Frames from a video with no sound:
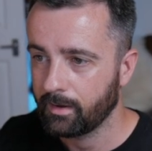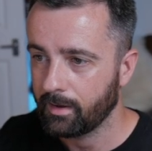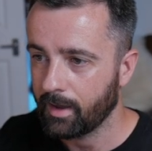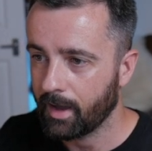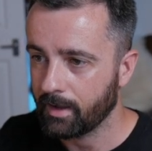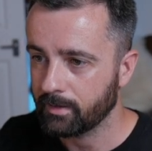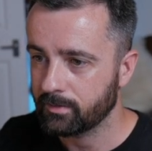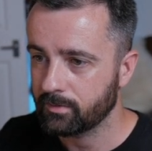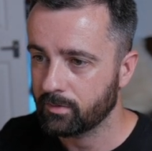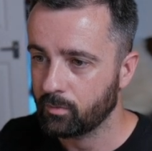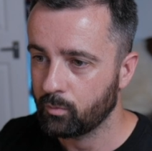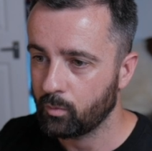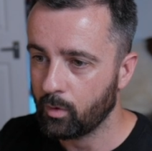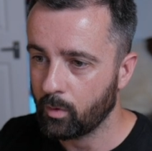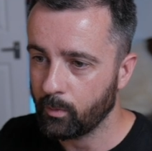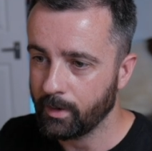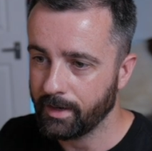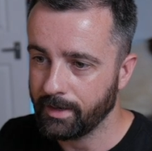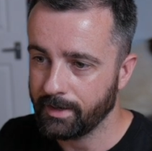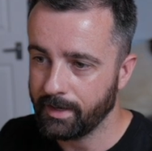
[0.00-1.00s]
at
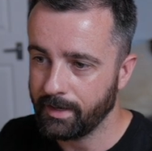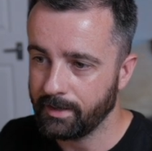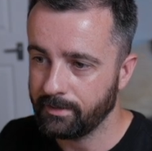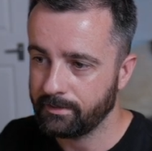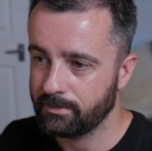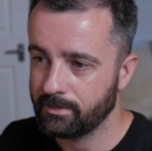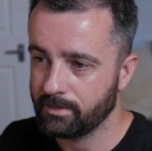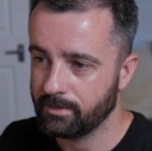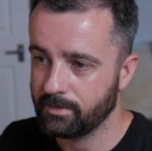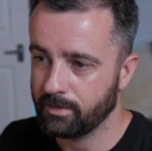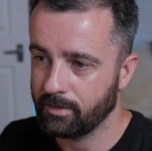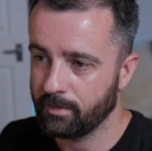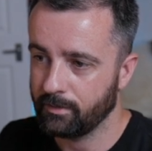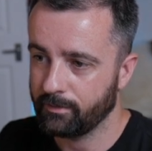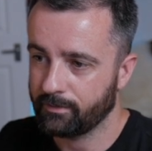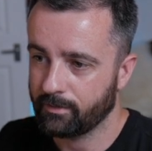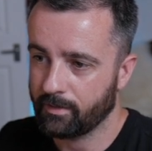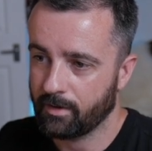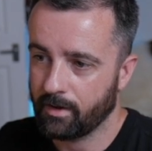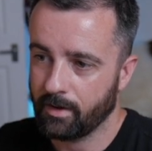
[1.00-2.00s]
what we need to do
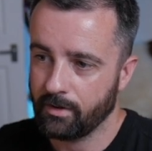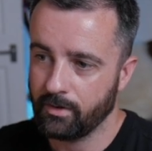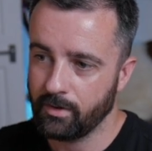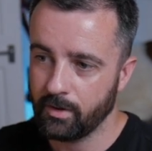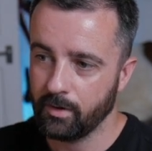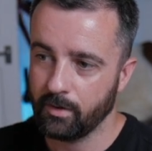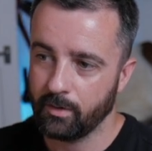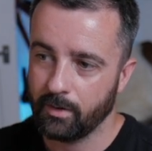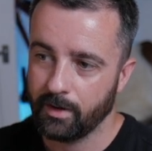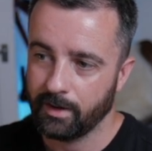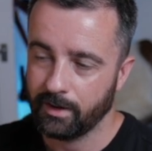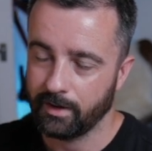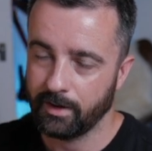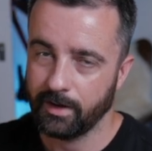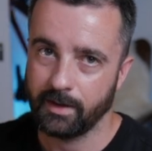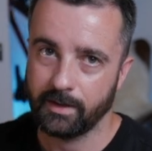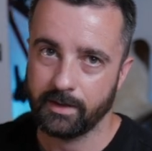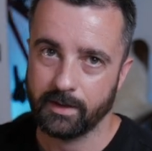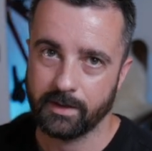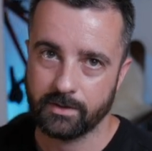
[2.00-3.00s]
for our new
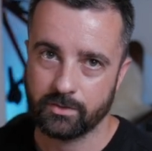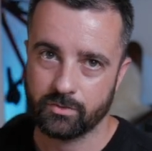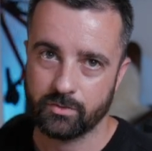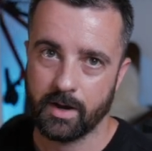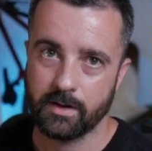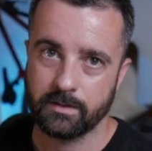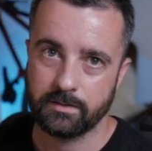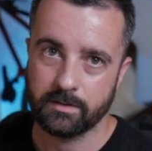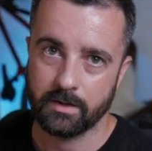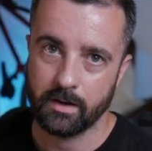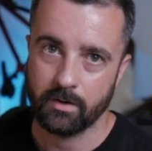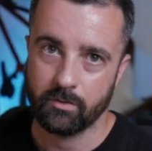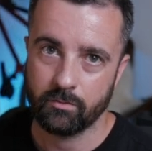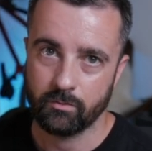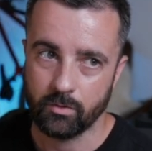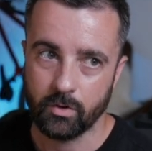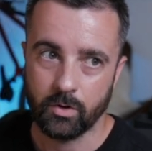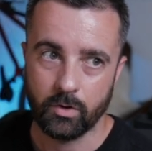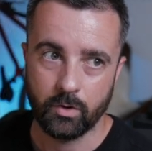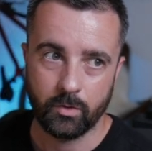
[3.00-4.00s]
link extractor
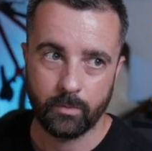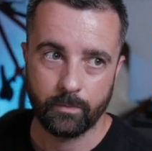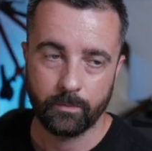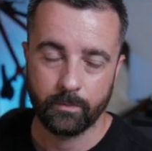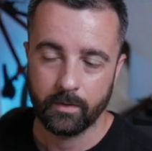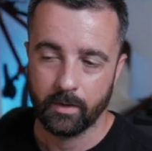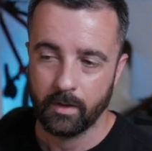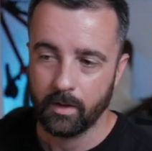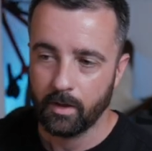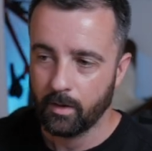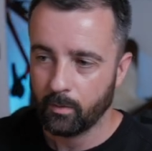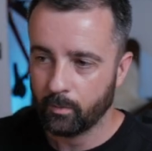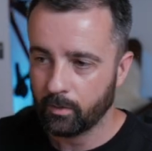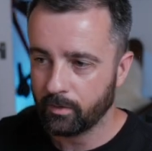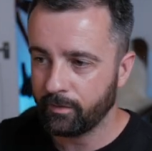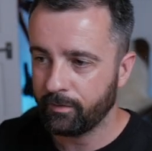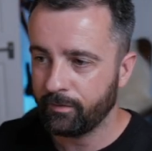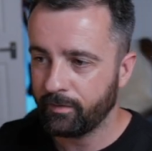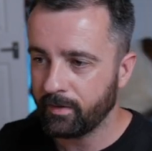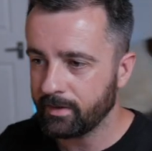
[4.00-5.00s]
rule. Well,
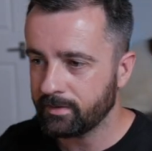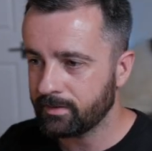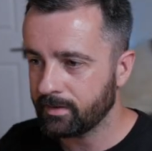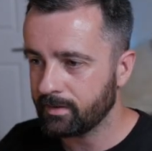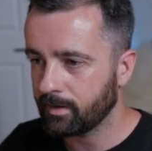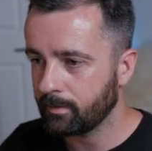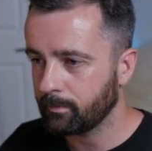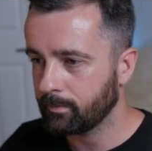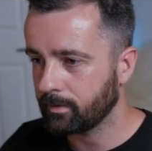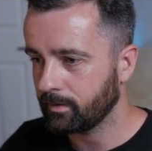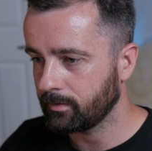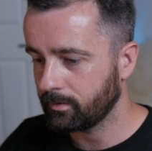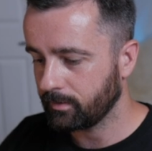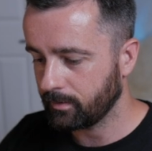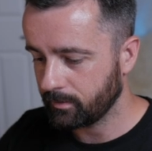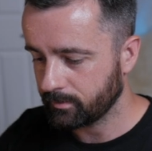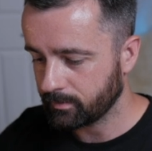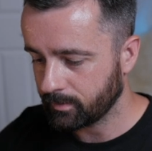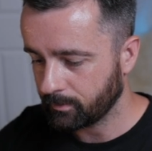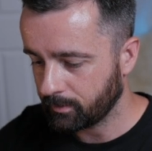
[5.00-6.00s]
the first thing that I'm going to
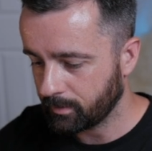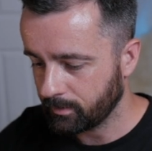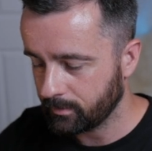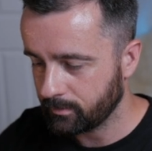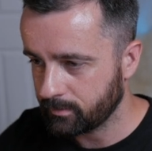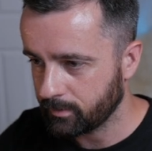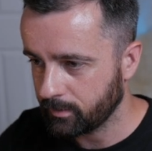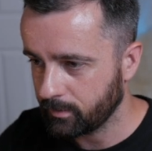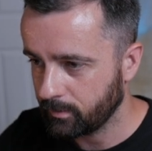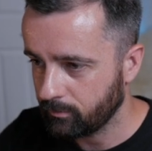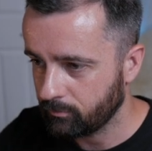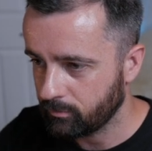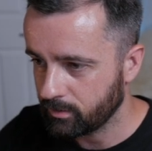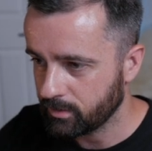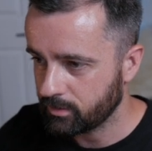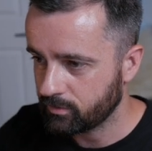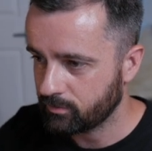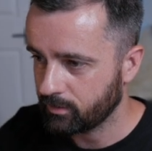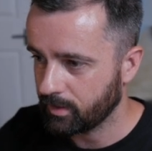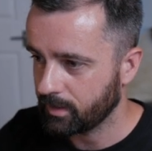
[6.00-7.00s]
do is I'm going to do
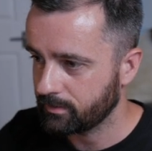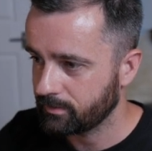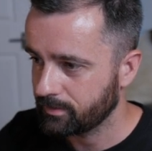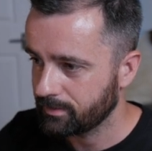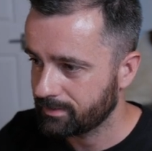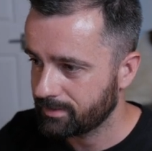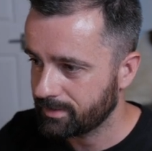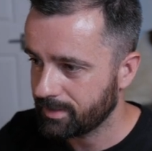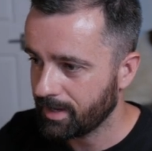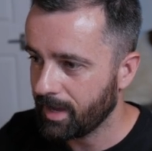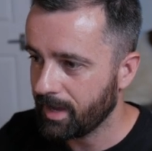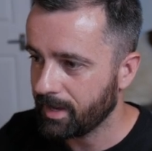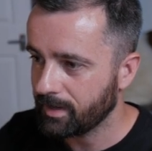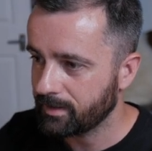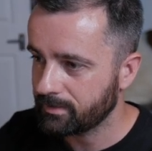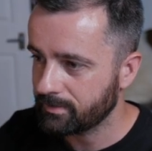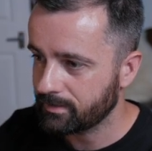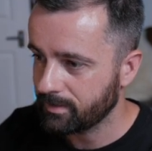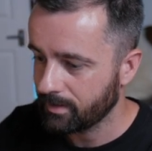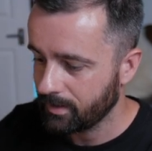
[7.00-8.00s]
restrict
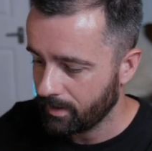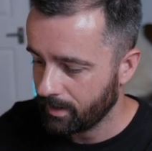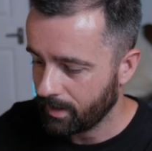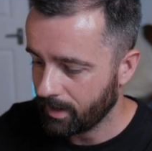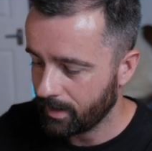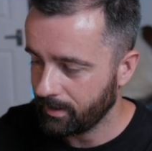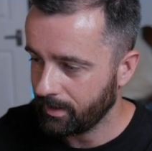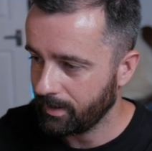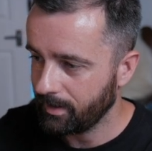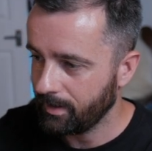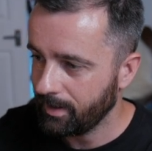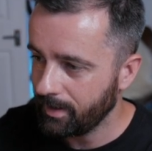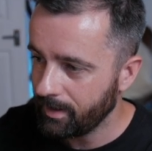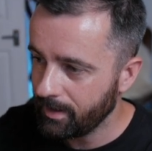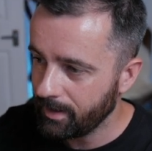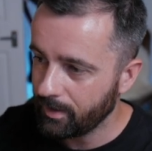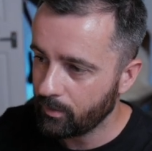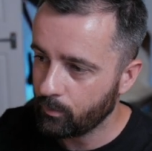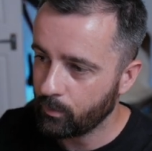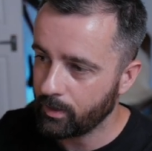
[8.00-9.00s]
text, and in
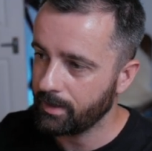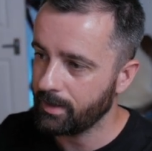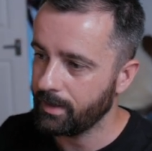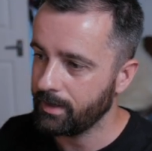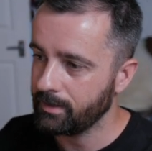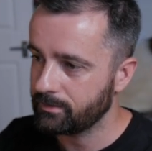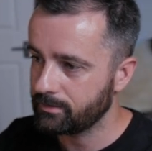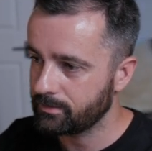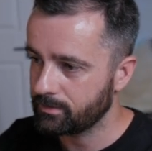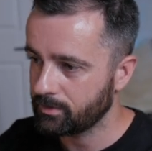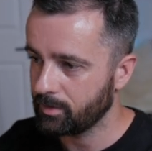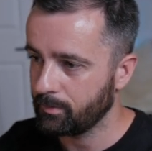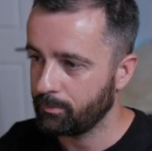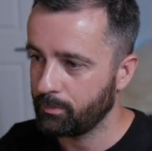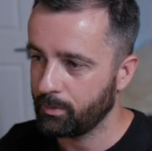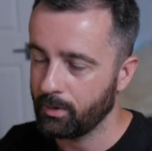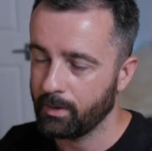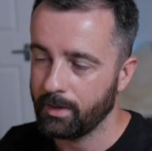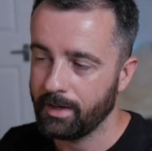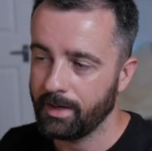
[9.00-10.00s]
here we need to
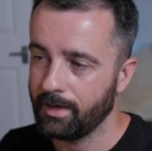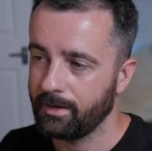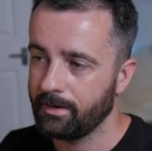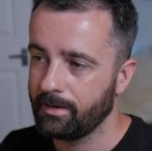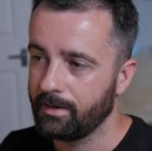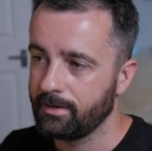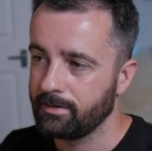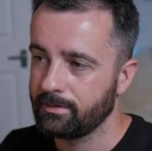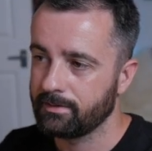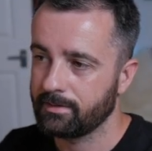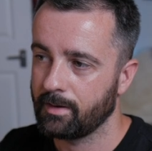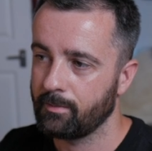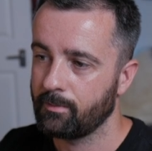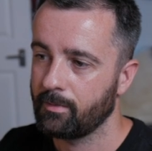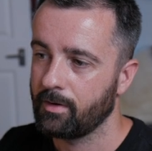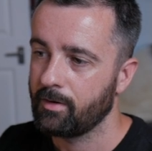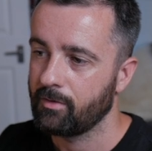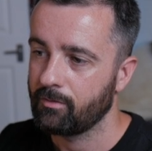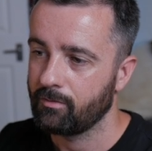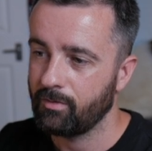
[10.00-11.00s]
put in some
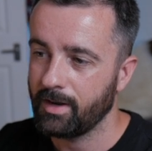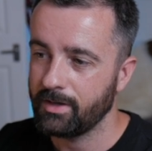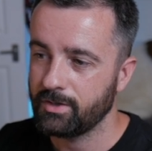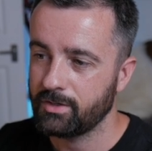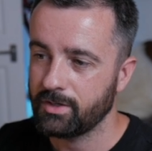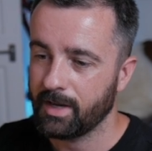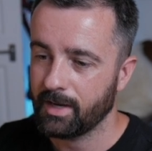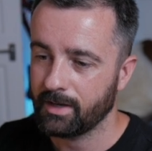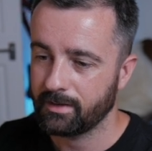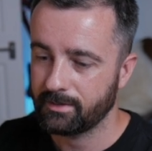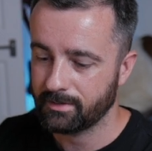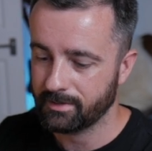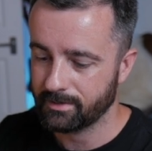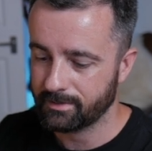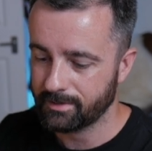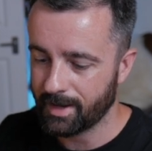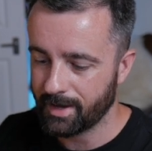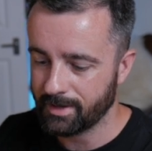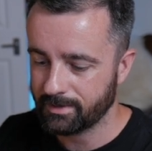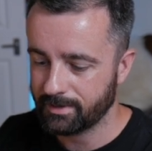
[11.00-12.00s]
regex
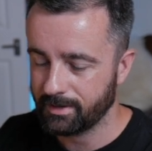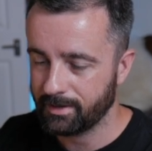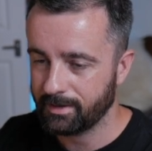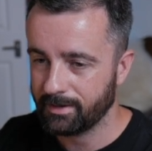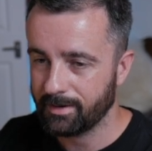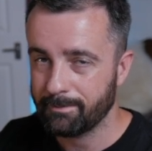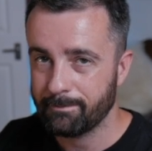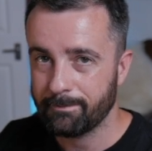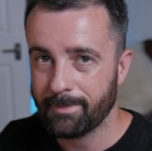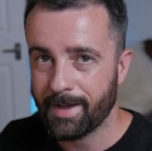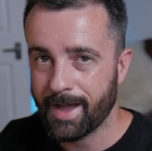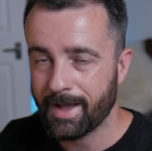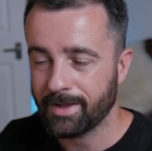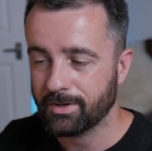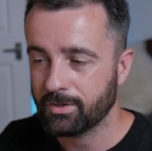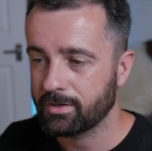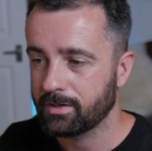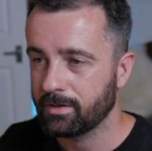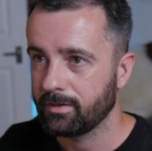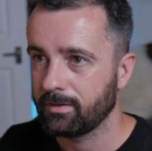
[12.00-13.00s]
that's actually going to
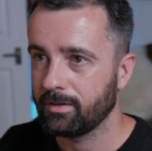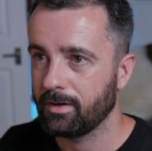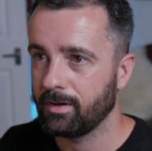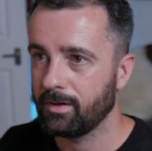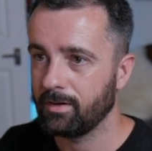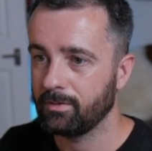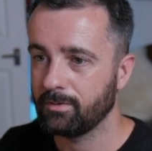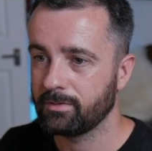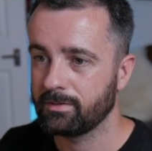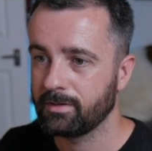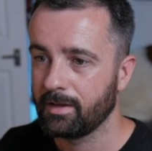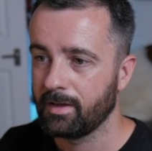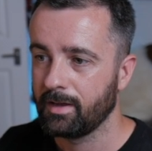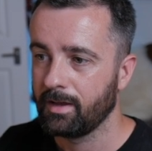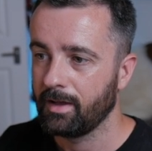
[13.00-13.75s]
match those